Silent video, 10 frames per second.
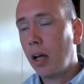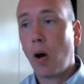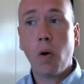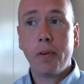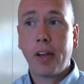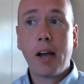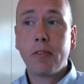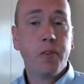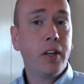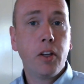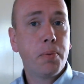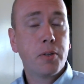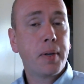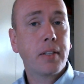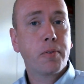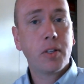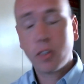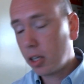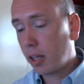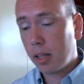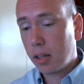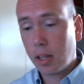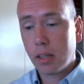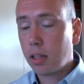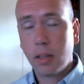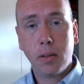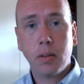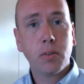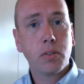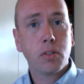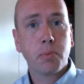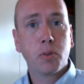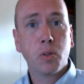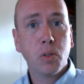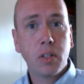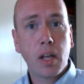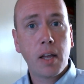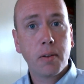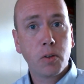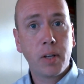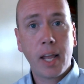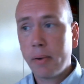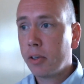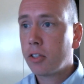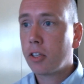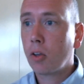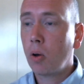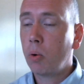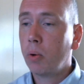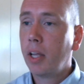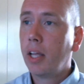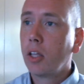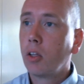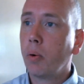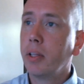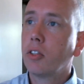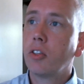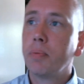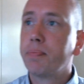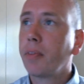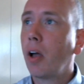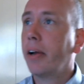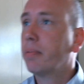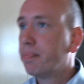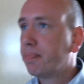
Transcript: or if you haven't written your prospective question yet, those are some good areas to go into. All right.